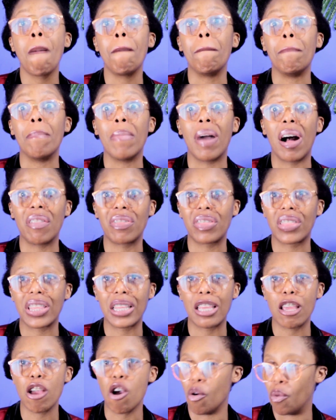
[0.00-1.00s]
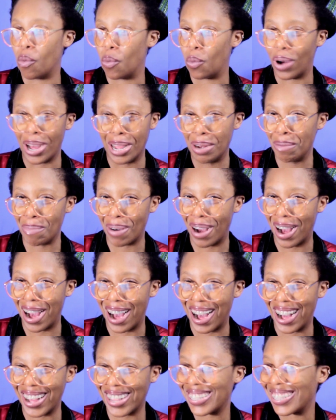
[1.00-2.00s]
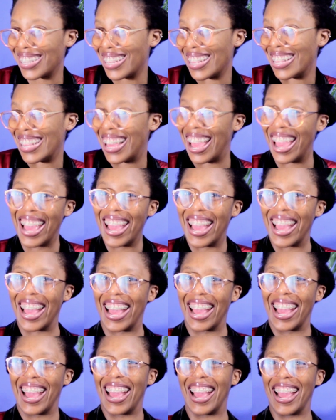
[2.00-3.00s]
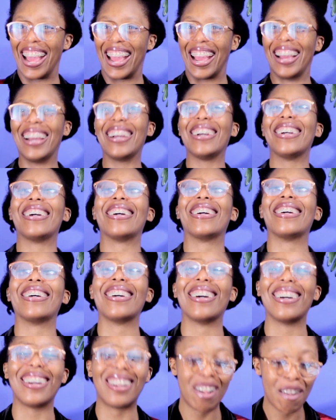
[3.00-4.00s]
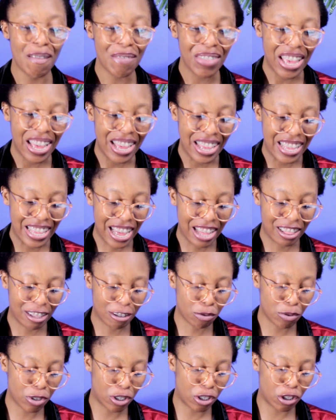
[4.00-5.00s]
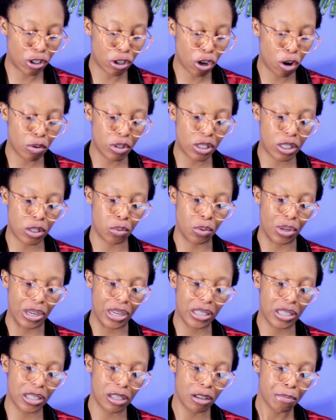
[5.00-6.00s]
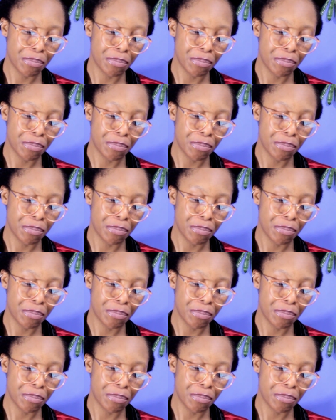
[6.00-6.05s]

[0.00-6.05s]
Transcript: monthly wine box. Yay! Yeah, this was so sweet.